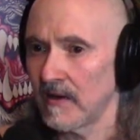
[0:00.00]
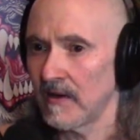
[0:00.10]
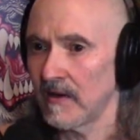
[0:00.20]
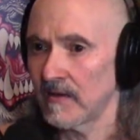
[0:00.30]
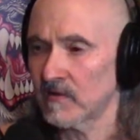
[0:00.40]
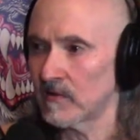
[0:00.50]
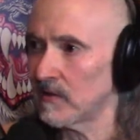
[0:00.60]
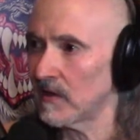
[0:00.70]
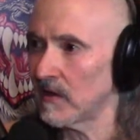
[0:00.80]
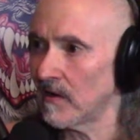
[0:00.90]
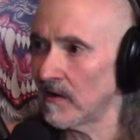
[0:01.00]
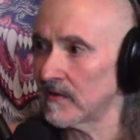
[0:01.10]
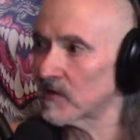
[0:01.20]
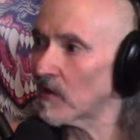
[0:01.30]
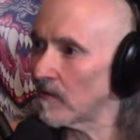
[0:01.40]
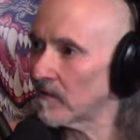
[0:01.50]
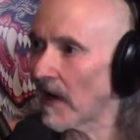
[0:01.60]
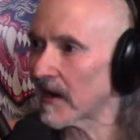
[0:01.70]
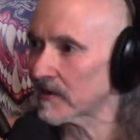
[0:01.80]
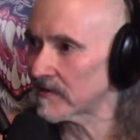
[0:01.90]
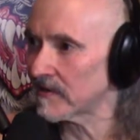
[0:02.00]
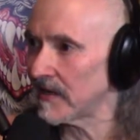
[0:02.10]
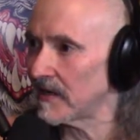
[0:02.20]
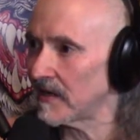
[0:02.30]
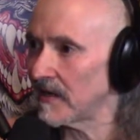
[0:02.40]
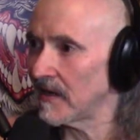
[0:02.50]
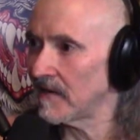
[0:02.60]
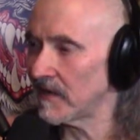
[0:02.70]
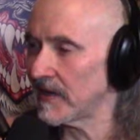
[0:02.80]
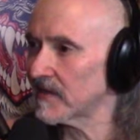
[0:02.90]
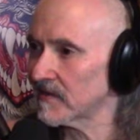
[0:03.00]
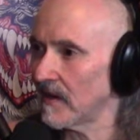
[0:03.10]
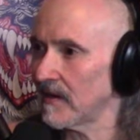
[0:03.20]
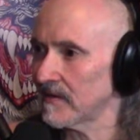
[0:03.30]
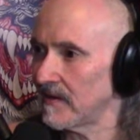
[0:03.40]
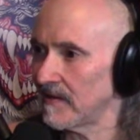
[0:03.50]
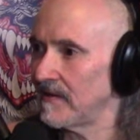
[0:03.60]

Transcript: uh, studio, the Tone Factory. Yeah. Vinny Castaldo.